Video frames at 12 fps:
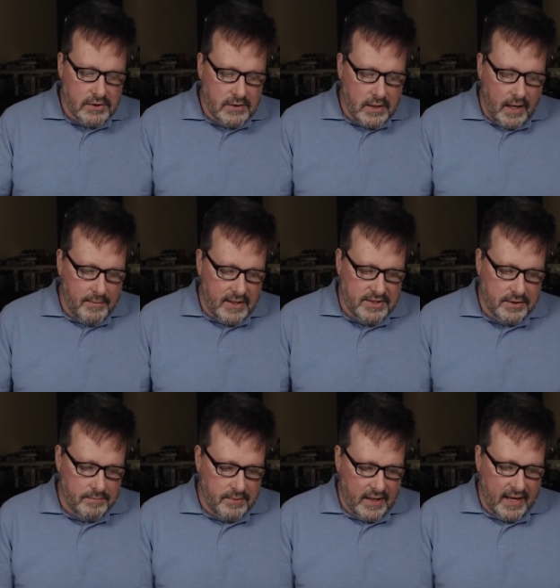come
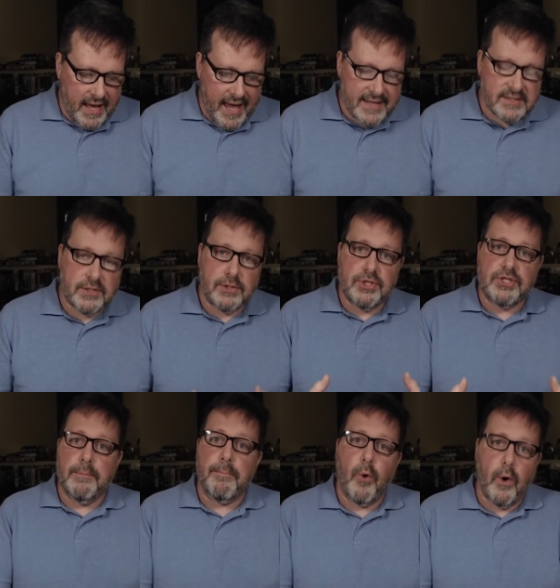into play as
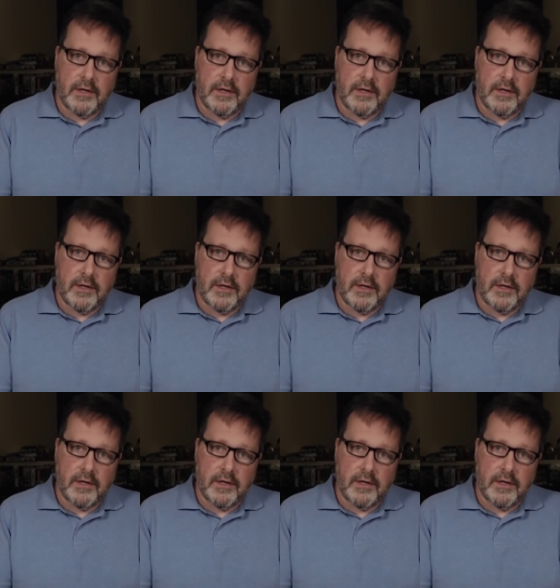support